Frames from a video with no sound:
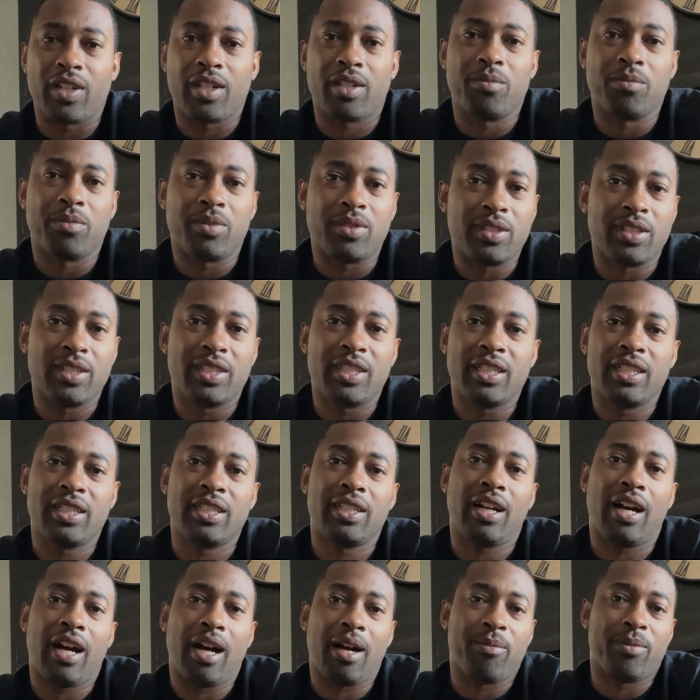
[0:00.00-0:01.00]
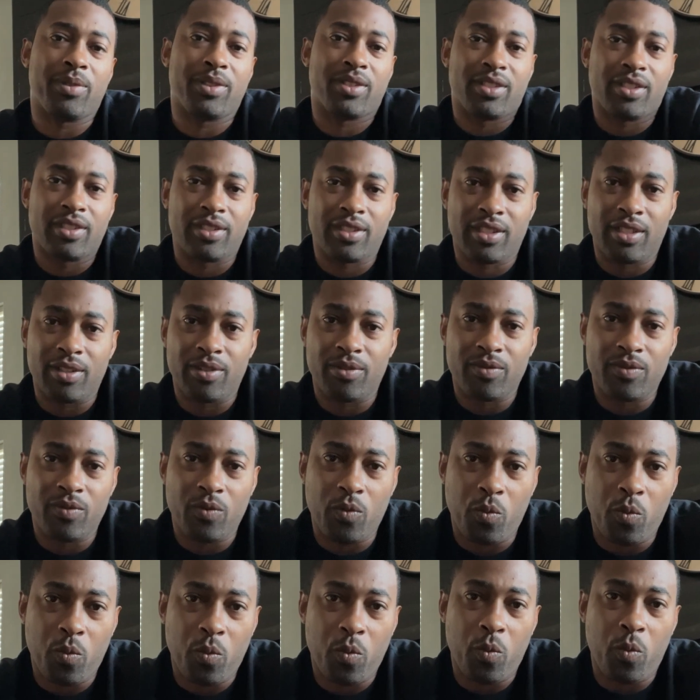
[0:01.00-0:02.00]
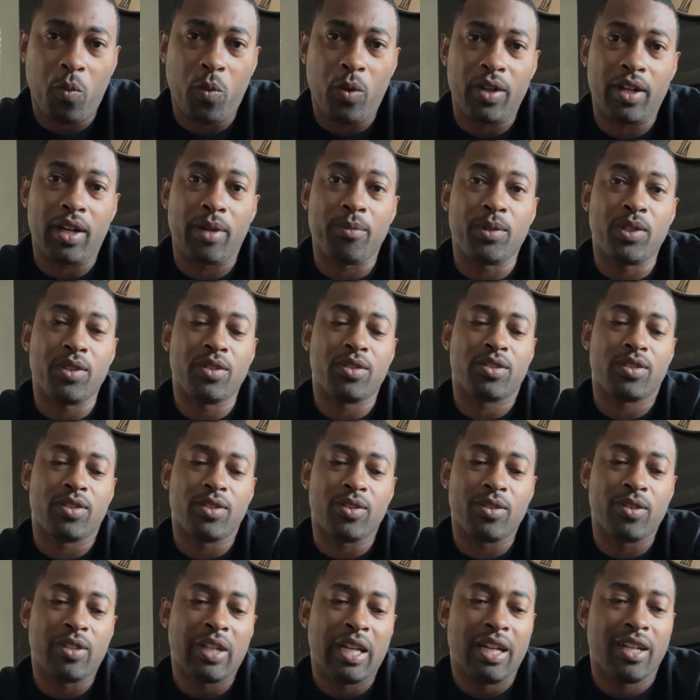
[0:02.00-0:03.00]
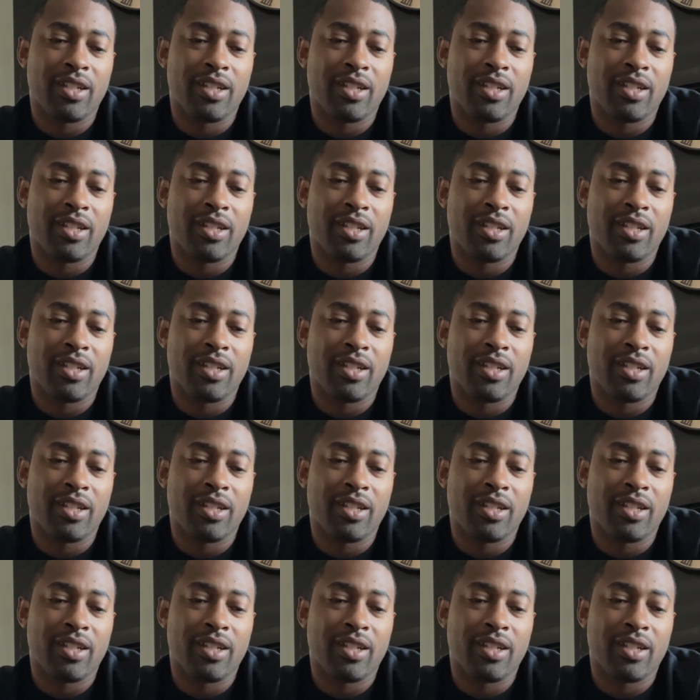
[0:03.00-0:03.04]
completely opposite than what I'm used to,